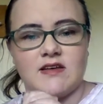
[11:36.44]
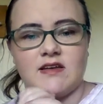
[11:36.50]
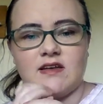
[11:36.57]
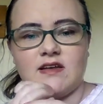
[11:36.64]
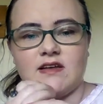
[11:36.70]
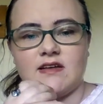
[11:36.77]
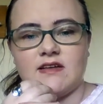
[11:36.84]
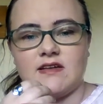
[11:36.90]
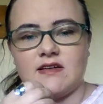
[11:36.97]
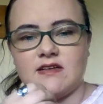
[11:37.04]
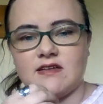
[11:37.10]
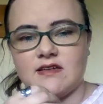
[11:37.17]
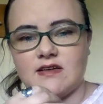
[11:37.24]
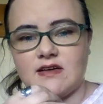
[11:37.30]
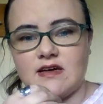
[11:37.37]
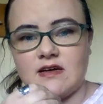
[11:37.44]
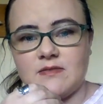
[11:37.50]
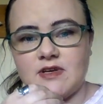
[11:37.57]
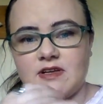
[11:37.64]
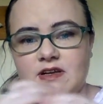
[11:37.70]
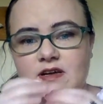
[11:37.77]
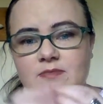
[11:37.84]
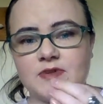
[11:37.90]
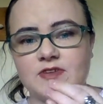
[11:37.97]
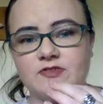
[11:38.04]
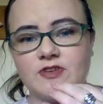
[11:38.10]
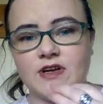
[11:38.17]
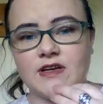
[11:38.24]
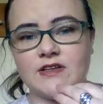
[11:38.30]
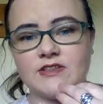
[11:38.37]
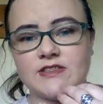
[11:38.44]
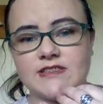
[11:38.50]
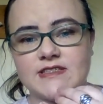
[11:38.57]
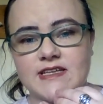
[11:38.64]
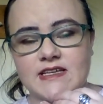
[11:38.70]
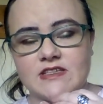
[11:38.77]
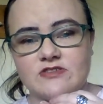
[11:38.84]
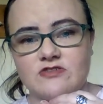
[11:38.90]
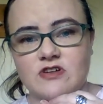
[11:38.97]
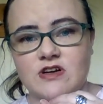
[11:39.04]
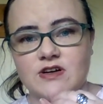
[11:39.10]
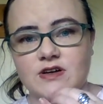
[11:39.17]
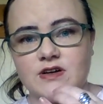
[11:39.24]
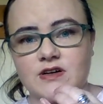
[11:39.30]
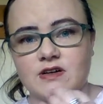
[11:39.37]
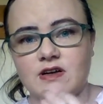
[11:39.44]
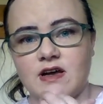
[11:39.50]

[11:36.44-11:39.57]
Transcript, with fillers: And I mean, I've been trying to stay strong.